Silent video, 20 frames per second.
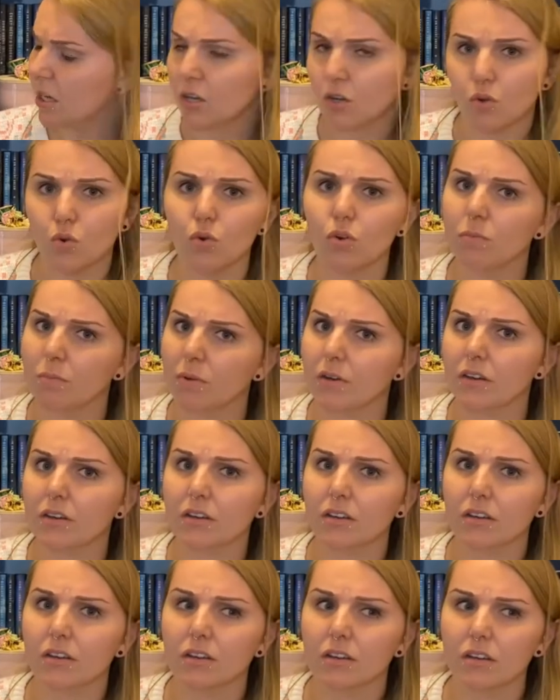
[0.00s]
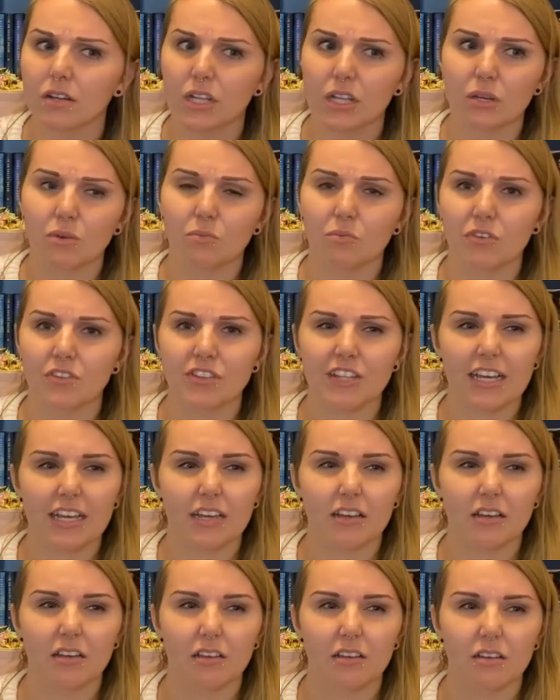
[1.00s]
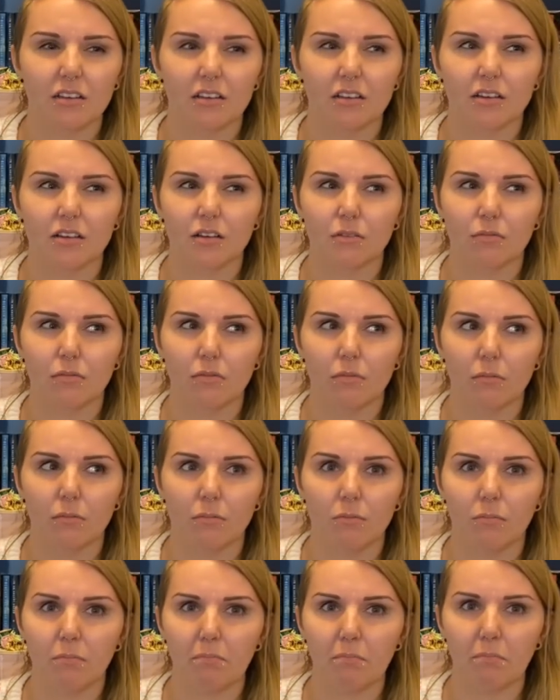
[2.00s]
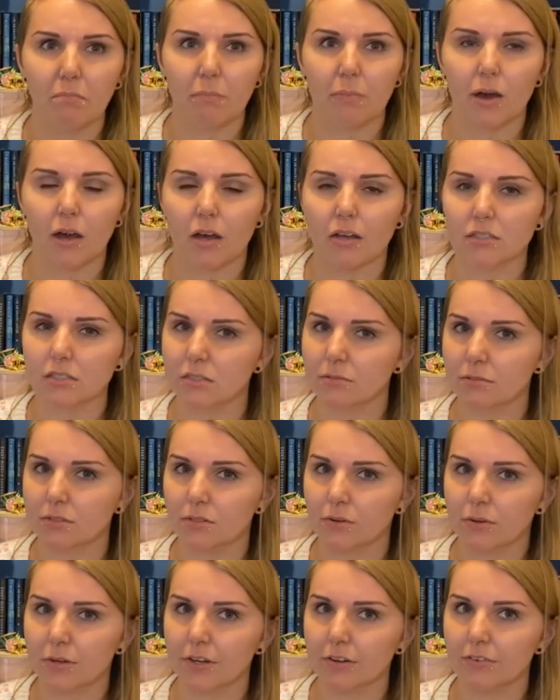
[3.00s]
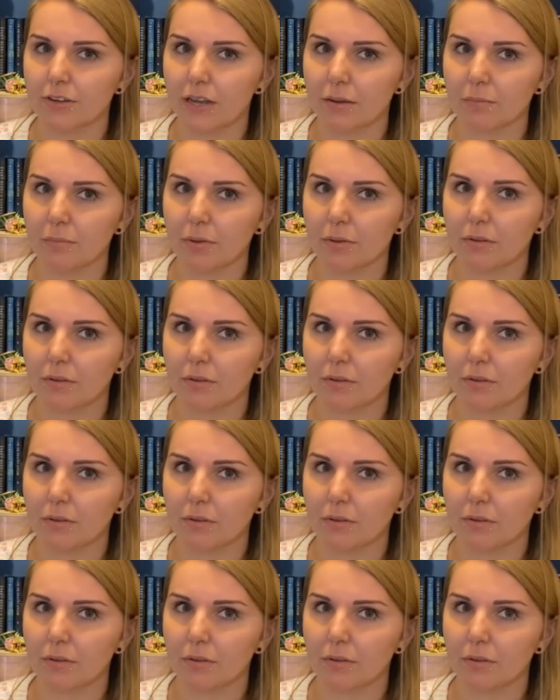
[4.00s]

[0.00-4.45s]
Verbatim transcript: cool book with, like, possible queer rep?